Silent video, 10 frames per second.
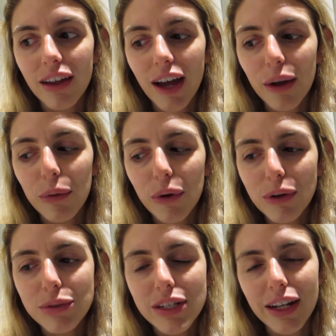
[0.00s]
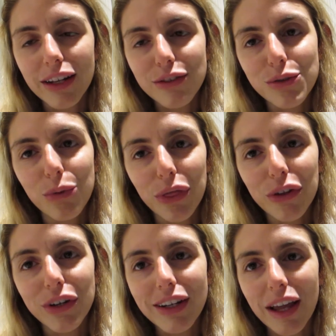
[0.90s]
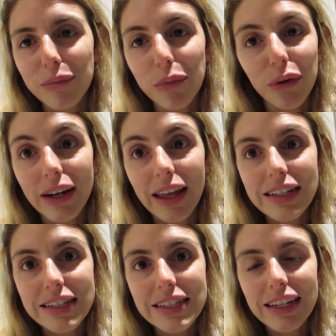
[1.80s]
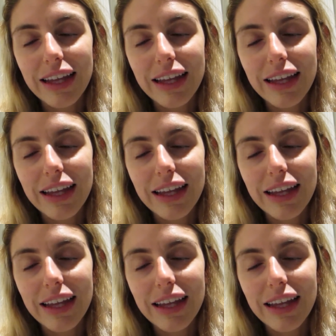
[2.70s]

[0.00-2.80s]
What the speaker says: I woke up today and it was 139.8.